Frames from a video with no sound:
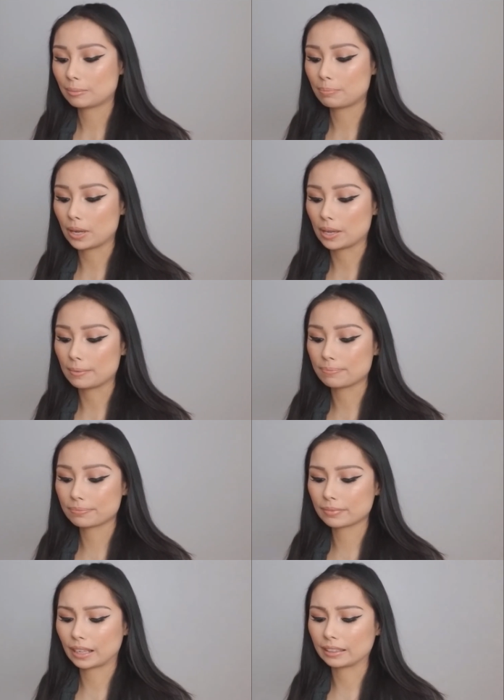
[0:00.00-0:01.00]
But
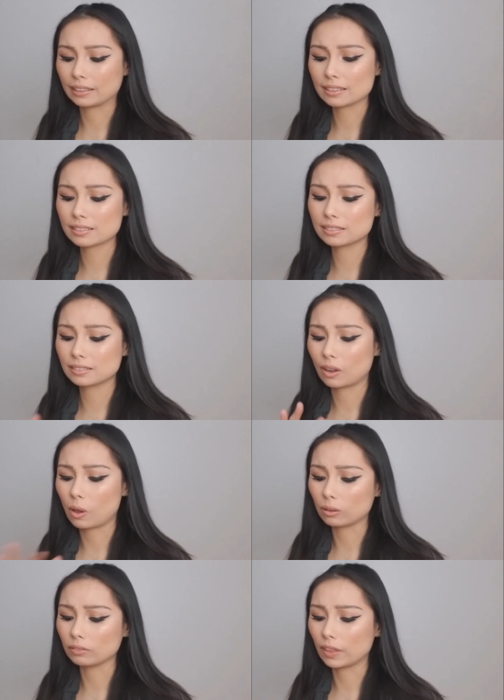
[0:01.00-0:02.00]
I guess
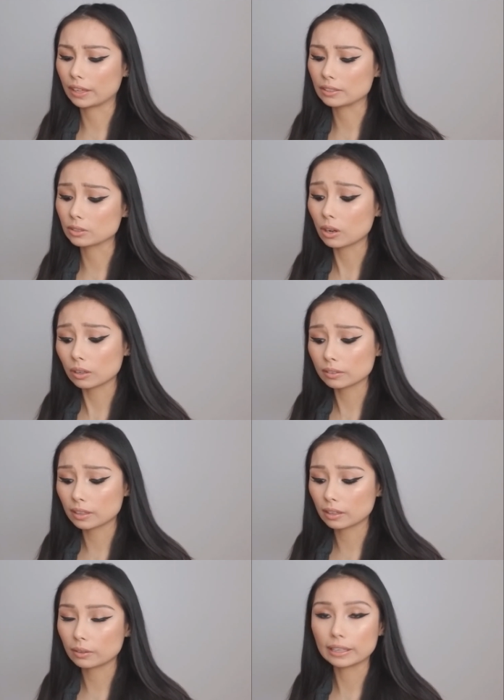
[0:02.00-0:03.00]
all of that is gone
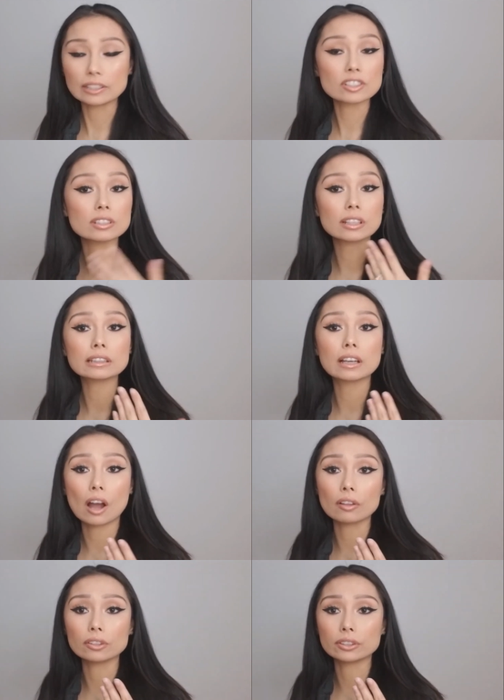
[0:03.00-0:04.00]
now, and I just like the
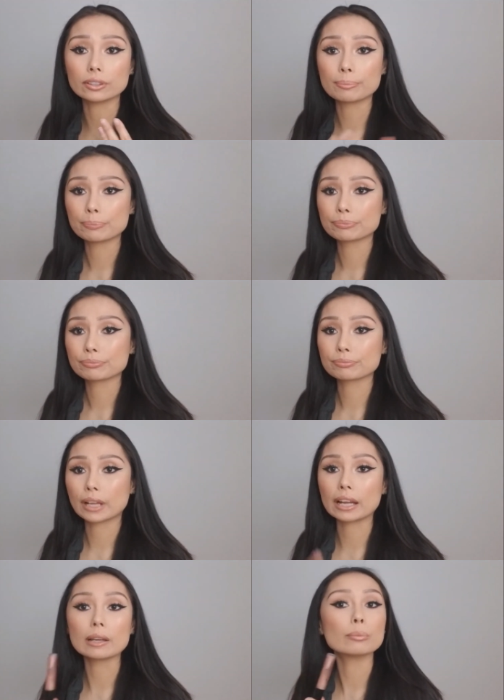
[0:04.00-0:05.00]
color.
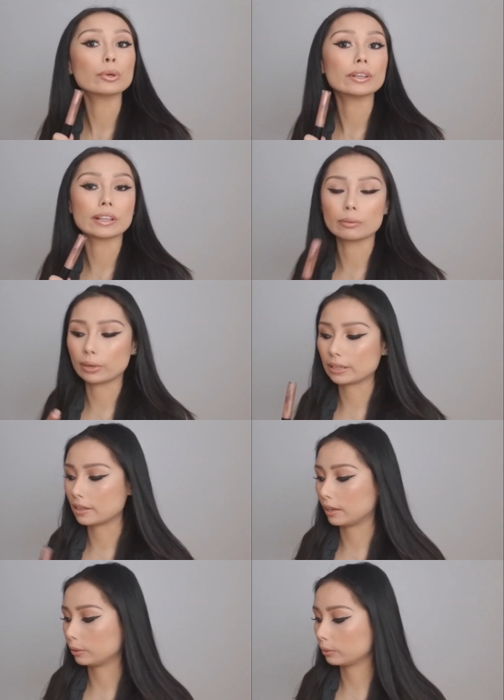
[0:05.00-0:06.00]
I am wearing it right
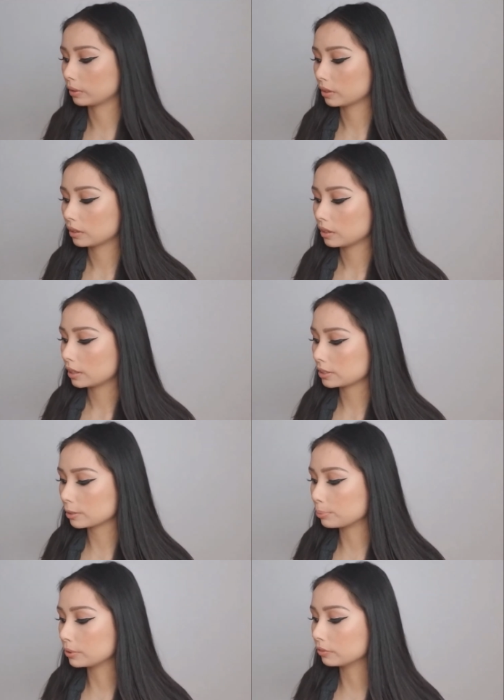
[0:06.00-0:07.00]
now. It's a
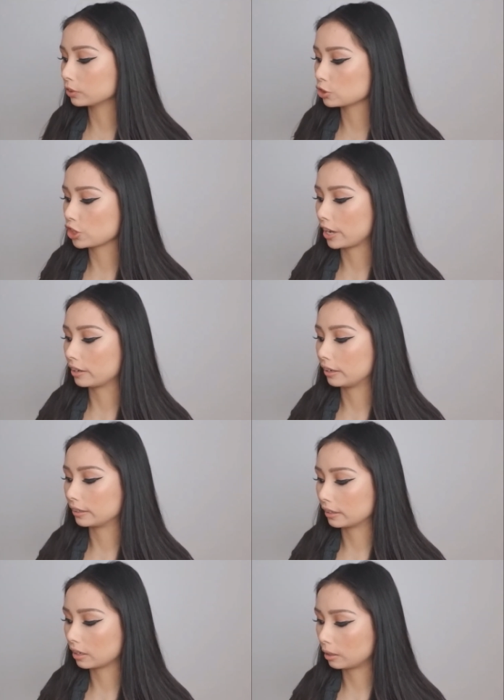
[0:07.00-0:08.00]
beautiful shade. I
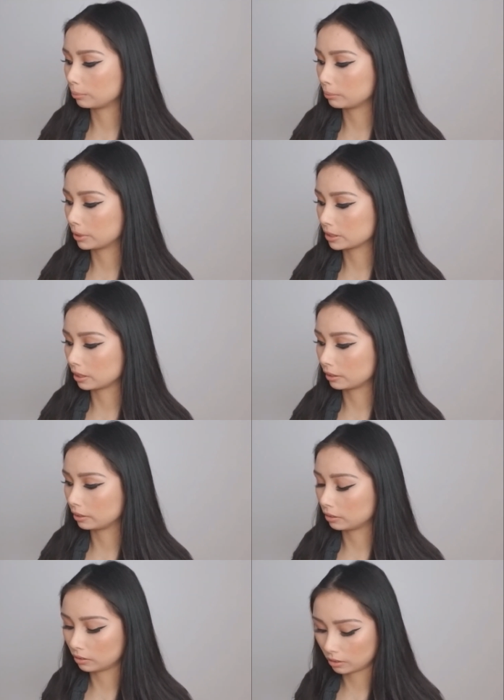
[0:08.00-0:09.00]
get compliments on
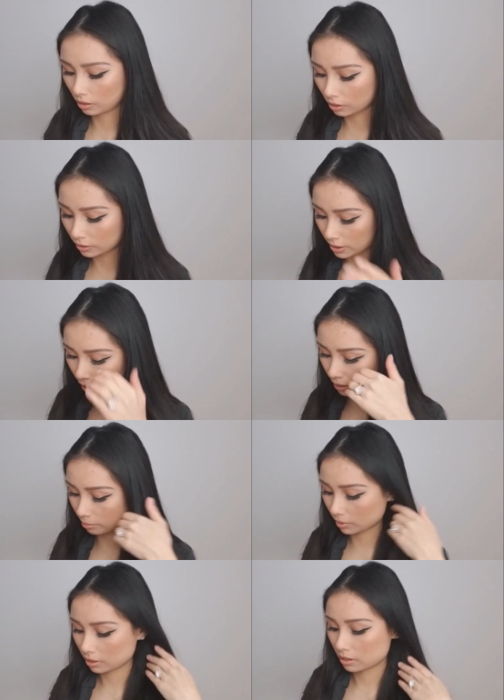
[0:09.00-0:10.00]
it all the
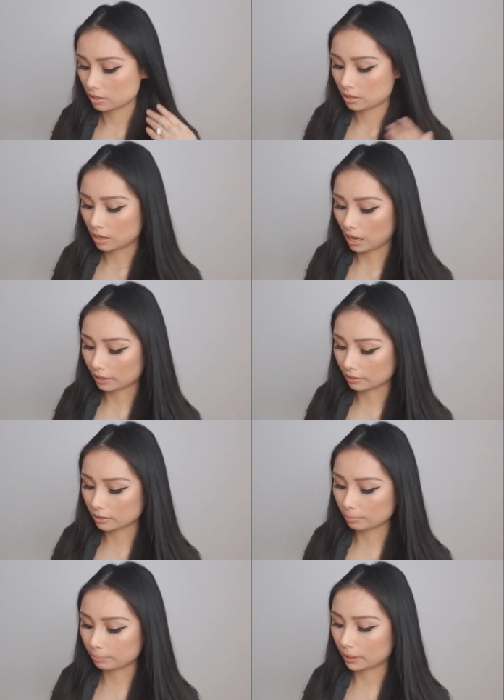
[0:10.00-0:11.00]
time. I end
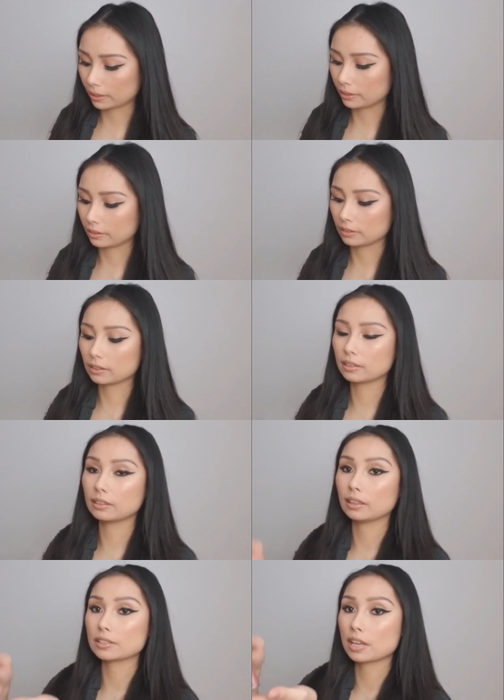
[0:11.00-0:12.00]
up buying
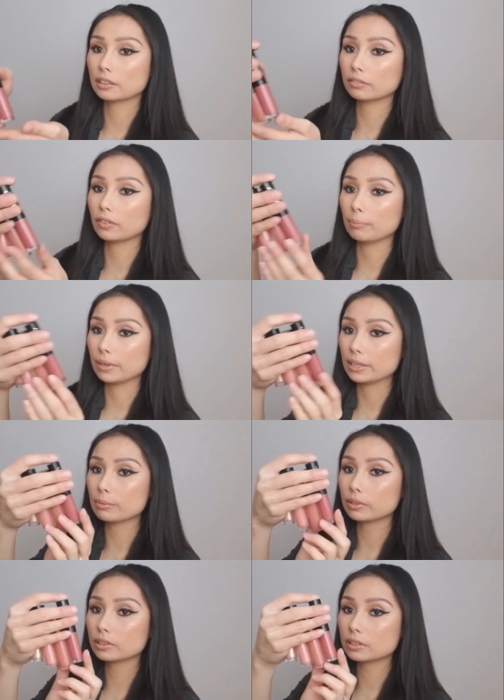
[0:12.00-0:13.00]
a ton of the mini
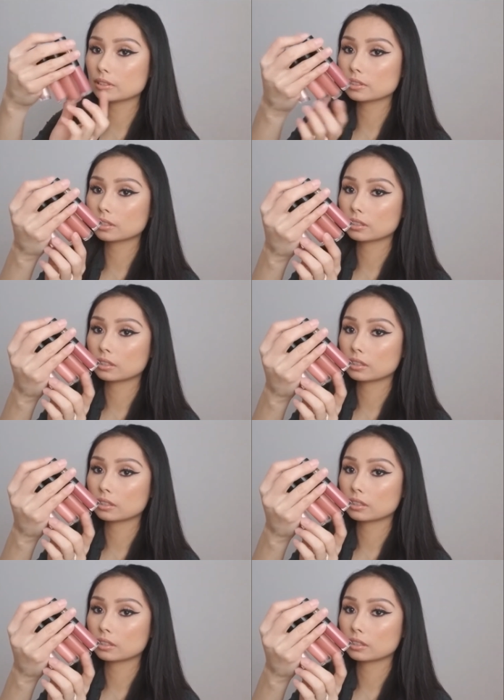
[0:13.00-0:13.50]
ones,